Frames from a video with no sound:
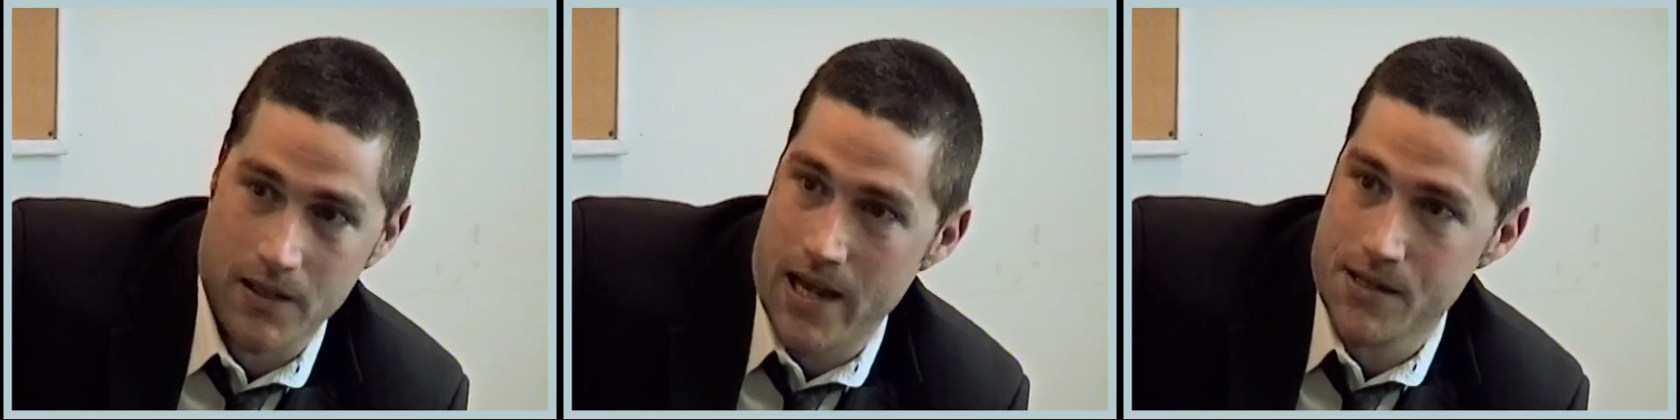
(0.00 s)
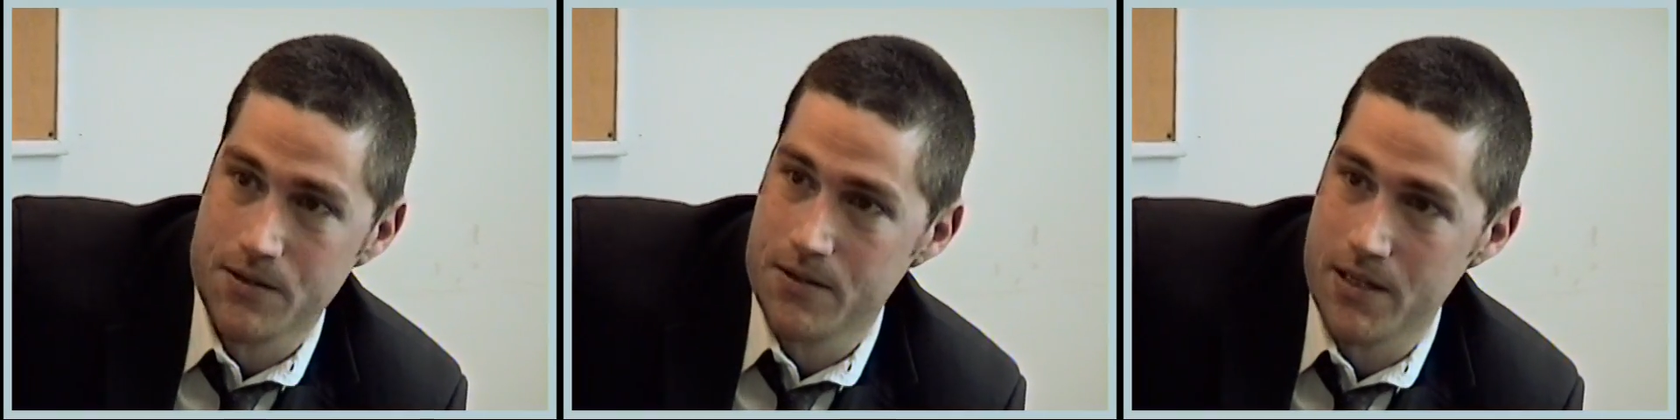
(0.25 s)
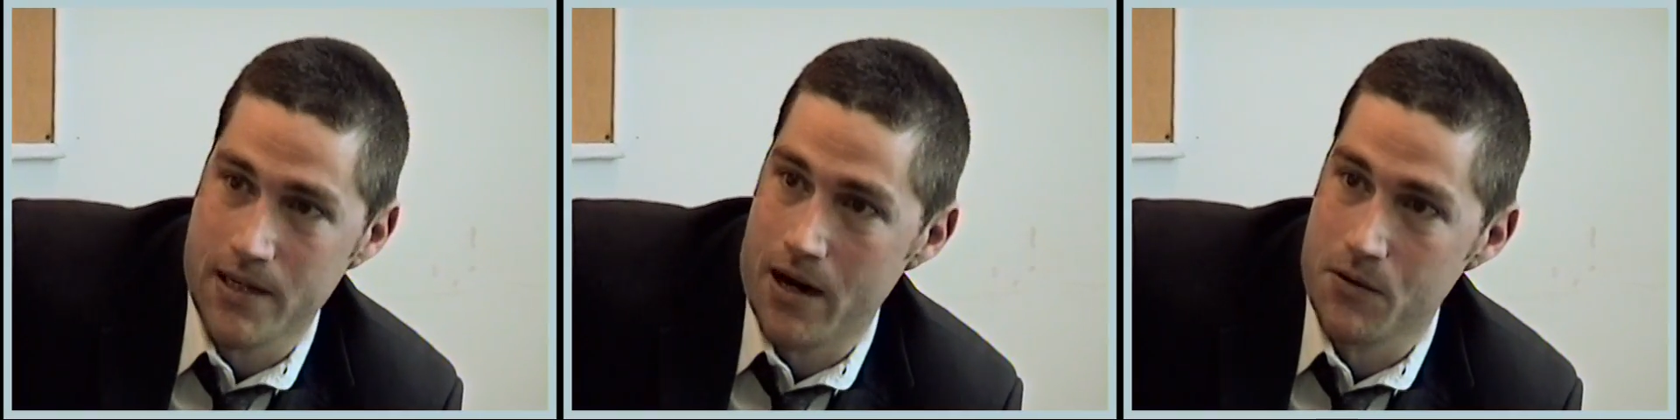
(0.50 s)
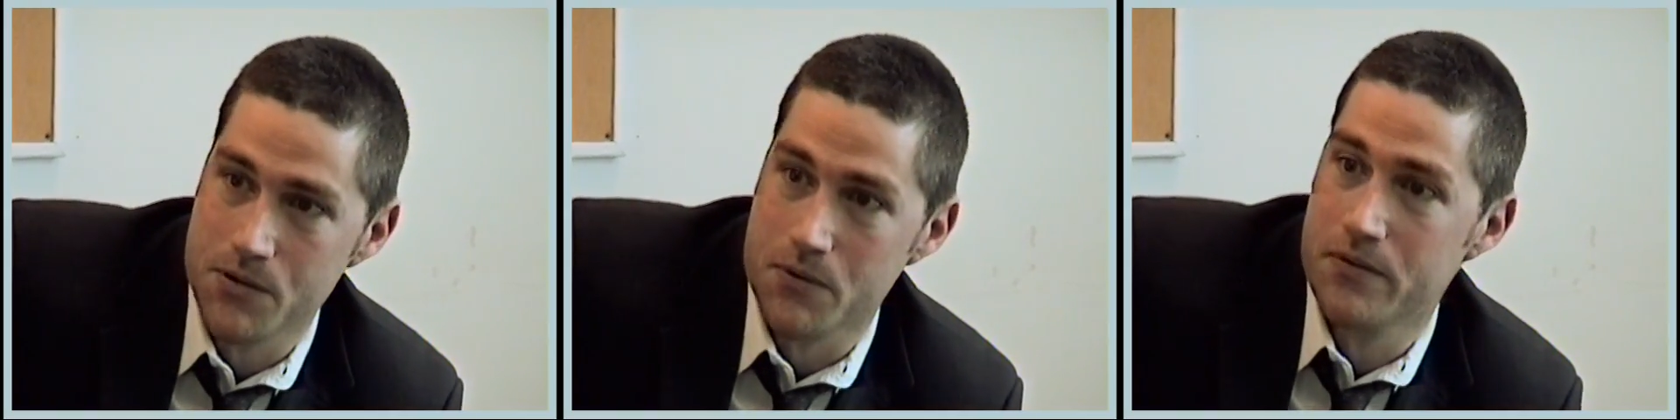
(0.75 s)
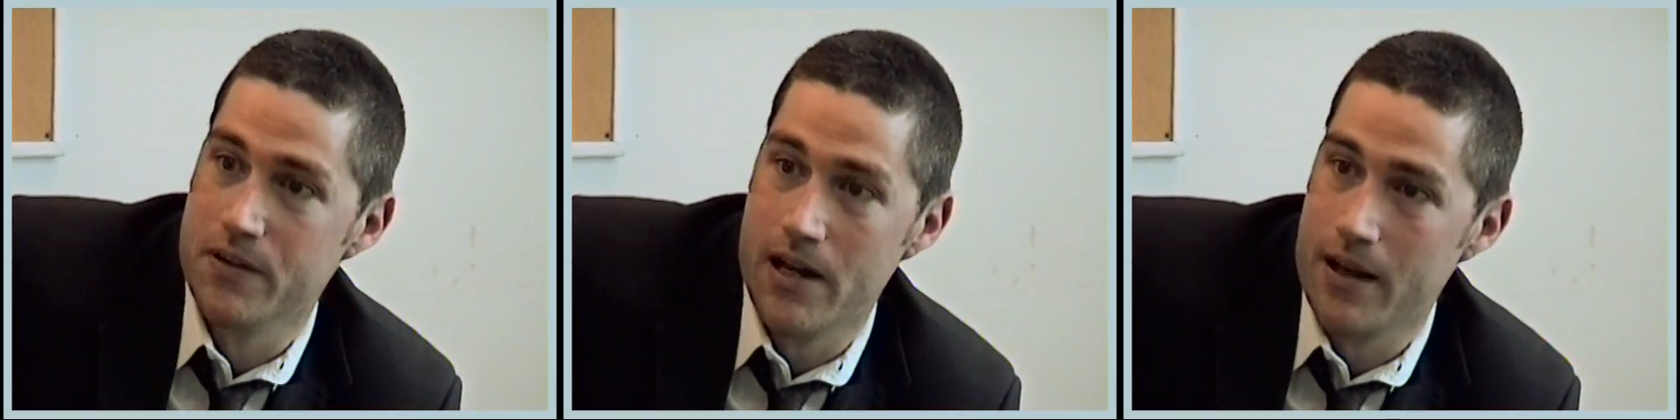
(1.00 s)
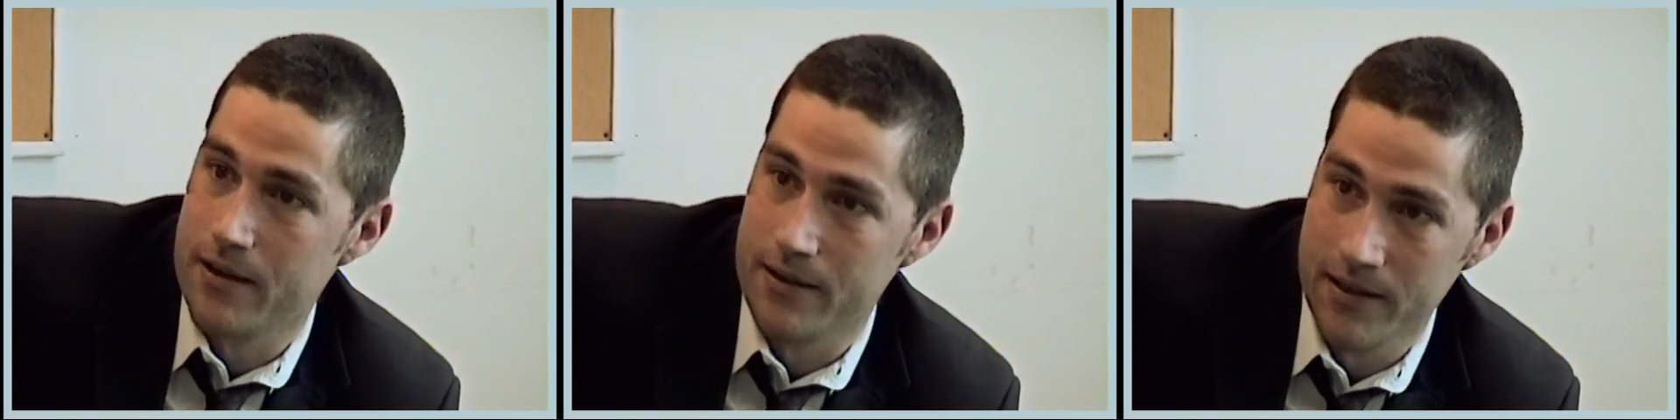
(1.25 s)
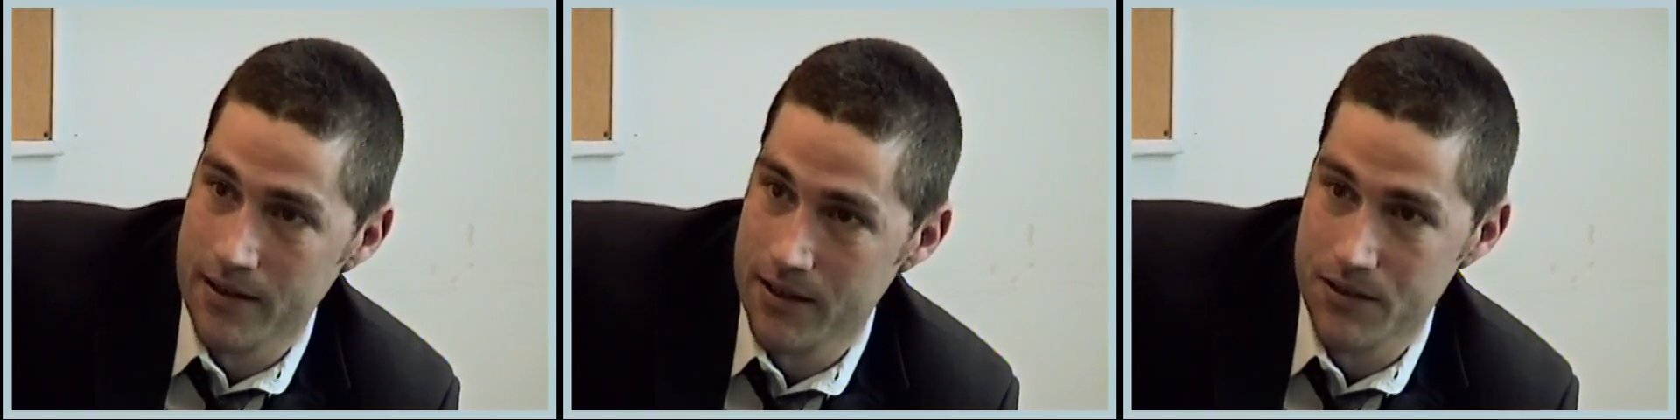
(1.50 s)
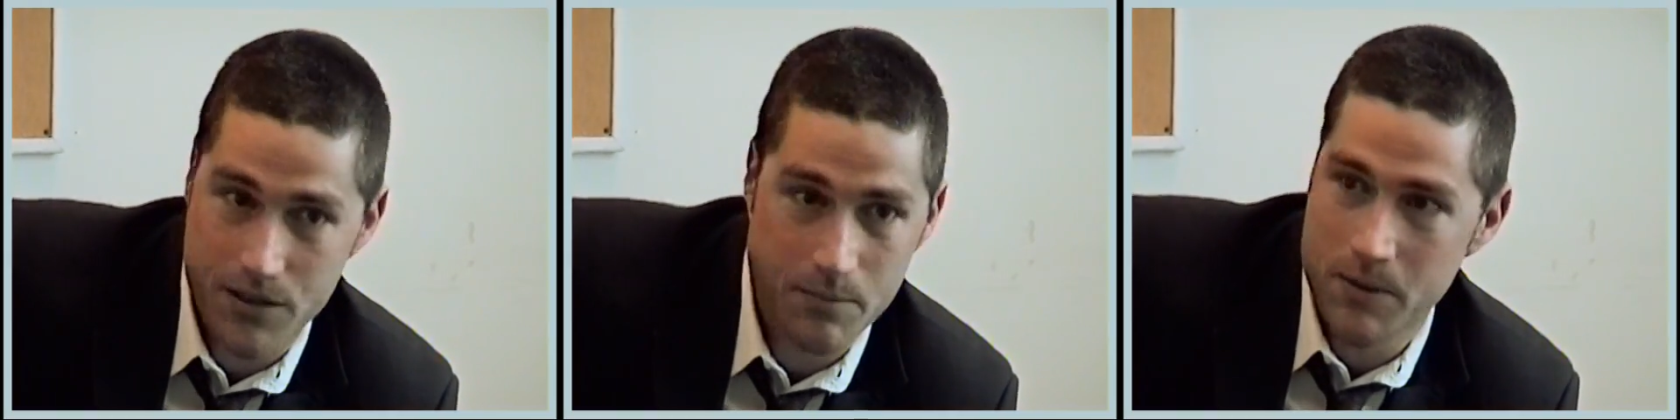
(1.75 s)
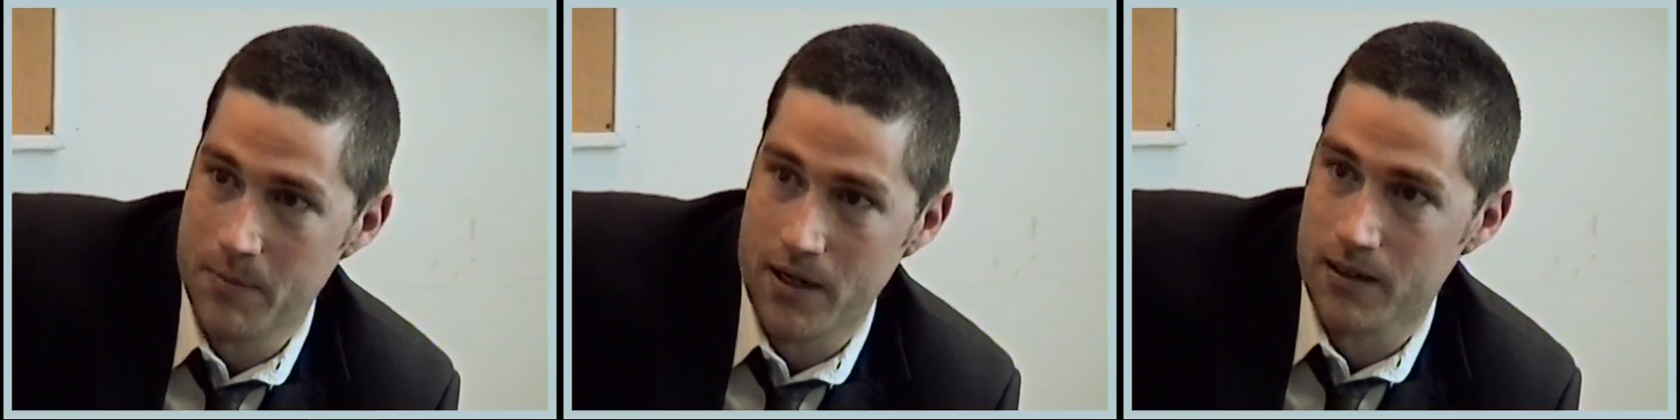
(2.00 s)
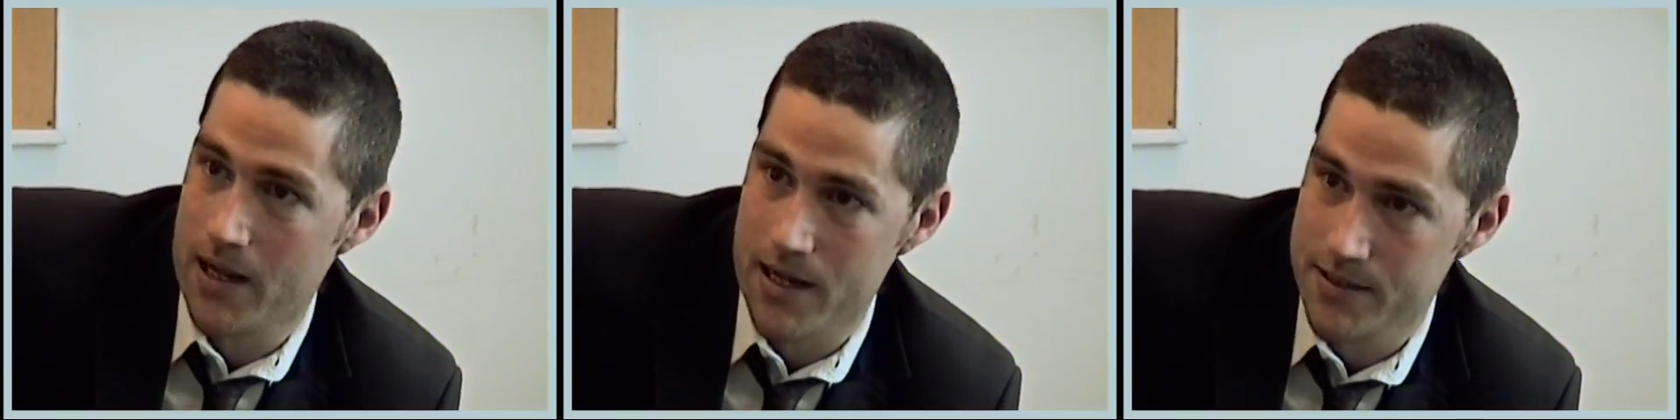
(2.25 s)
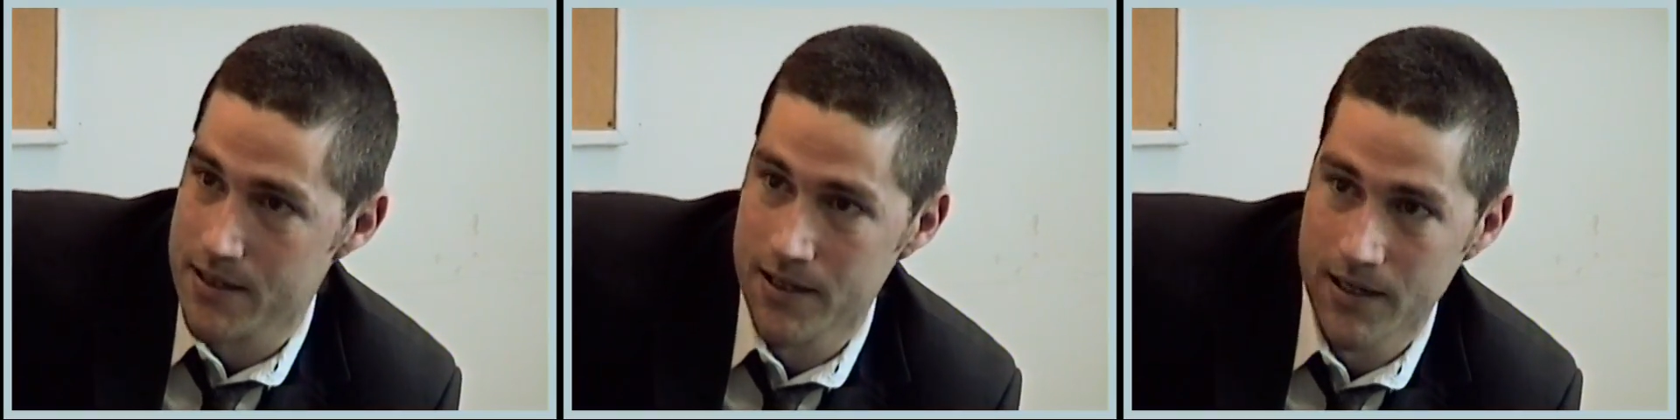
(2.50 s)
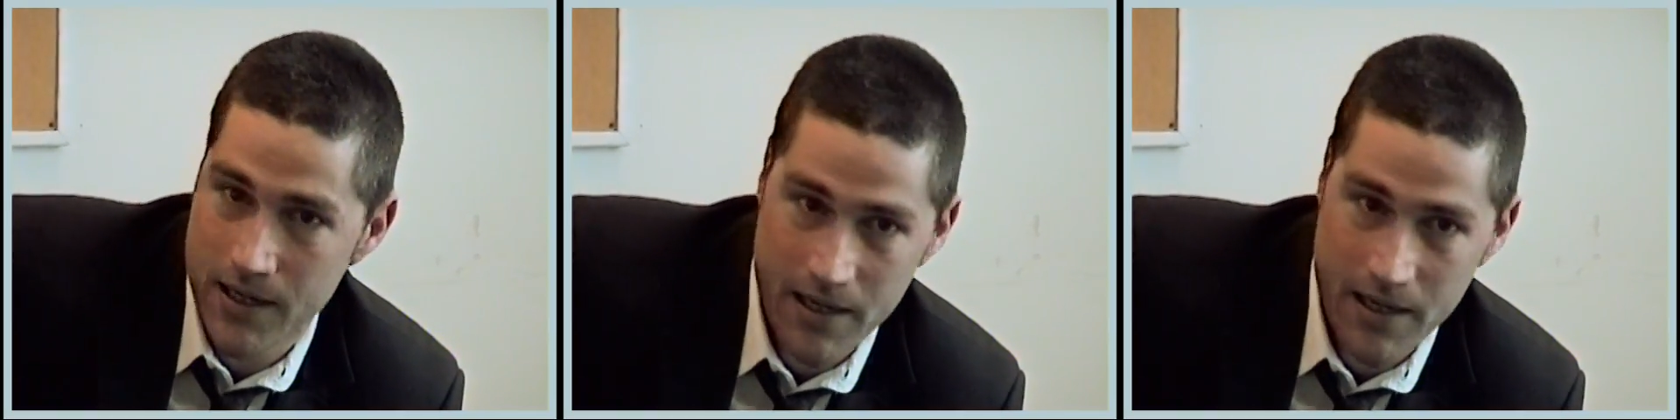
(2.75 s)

the last 13 hours were for nothing. She'd be paralyzed.